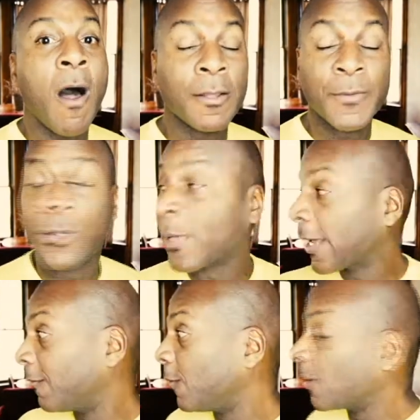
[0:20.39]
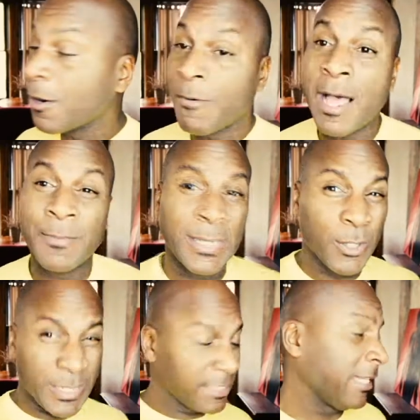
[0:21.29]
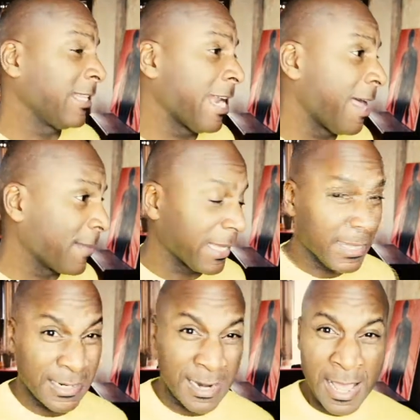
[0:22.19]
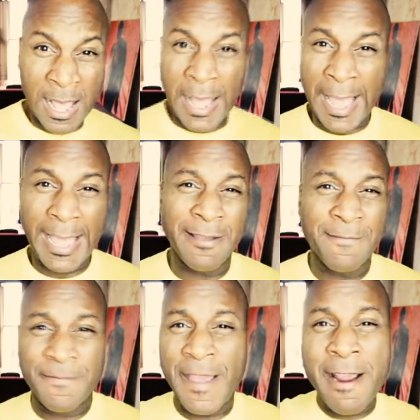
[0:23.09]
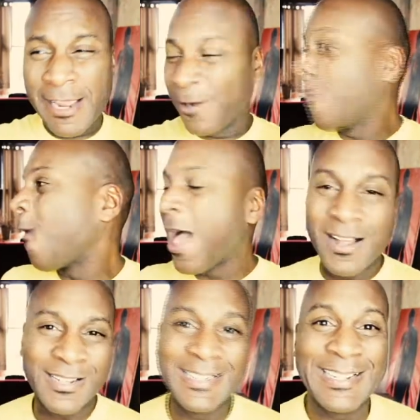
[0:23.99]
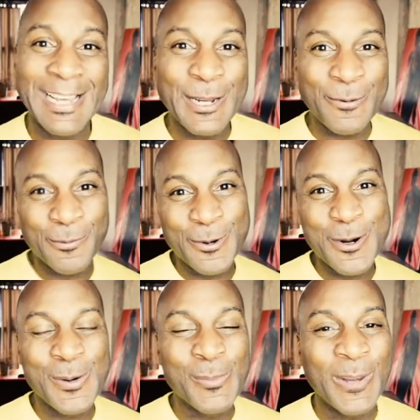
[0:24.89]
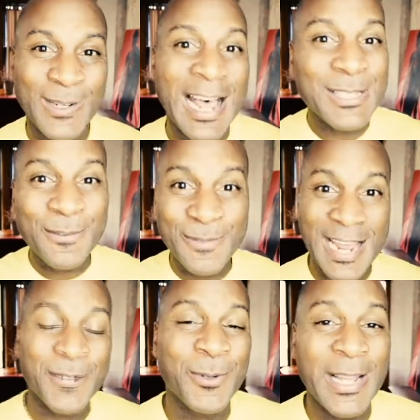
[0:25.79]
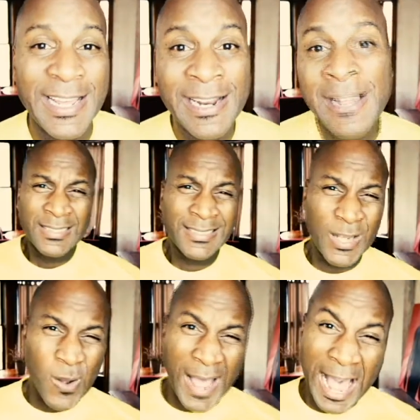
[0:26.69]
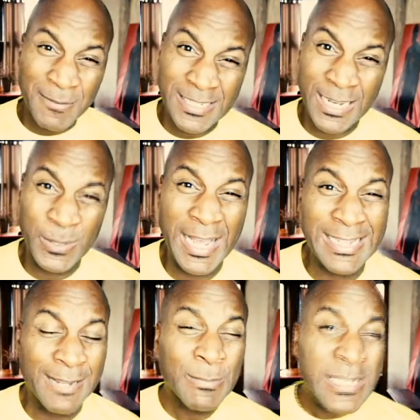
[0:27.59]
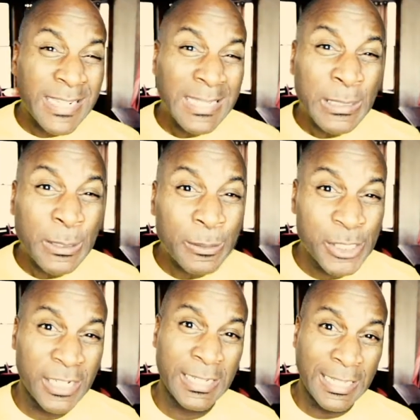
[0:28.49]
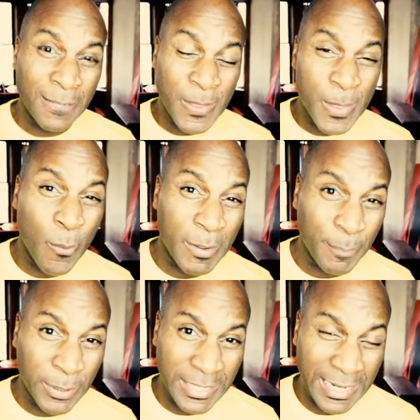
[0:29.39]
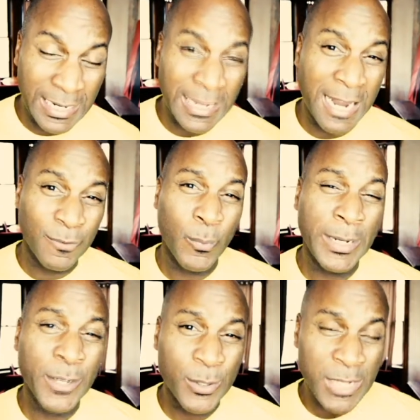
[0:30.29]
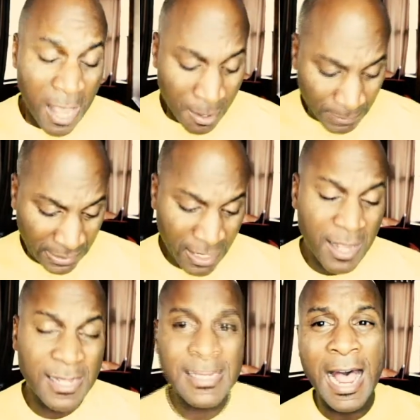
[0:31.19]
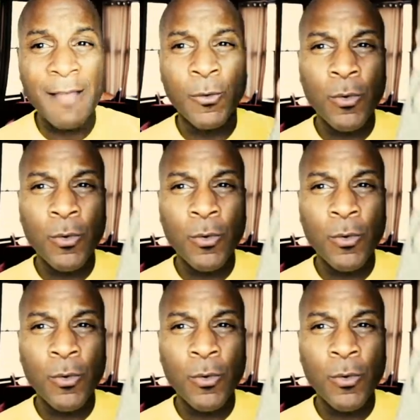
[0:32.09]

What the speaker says: all of you. Like, if you look around me, you can see that I'm in a very well-lit room with lots of natural light. So I have to tell you guys, I'm still a little chilly, even though we've put in a lot of windows, because I've